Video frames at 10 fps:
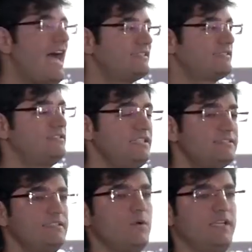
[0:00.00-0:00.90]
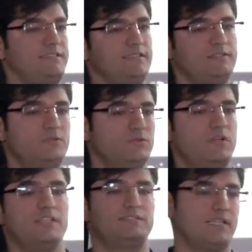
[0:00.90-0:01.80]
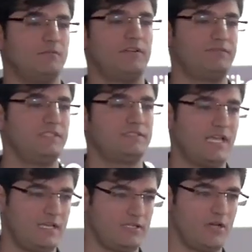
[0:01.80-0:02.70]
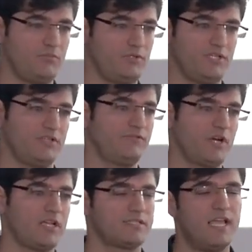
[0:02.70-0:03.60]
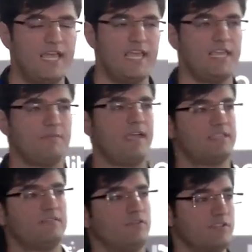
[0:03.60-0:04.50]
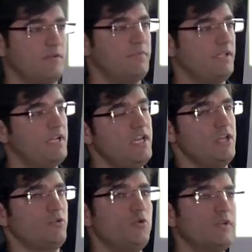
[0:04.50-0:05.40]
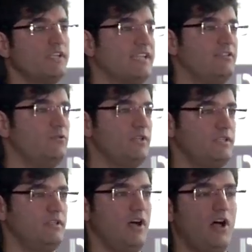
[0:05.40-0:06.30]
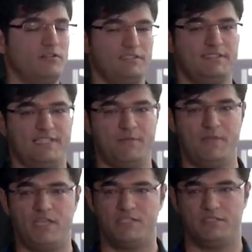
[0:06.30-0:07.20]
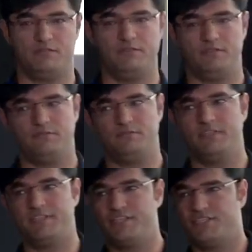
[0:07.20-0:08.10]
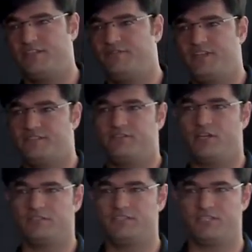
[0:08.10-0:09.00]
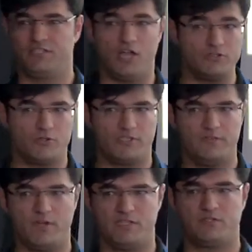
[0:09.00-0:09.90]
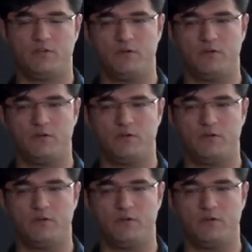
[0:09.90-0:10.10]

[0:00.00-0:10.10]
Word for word: ask these devices to run some of this uh, computation for us. Imagine, for example, Google can do it, all this image uh, uh detection, face recognition on your device.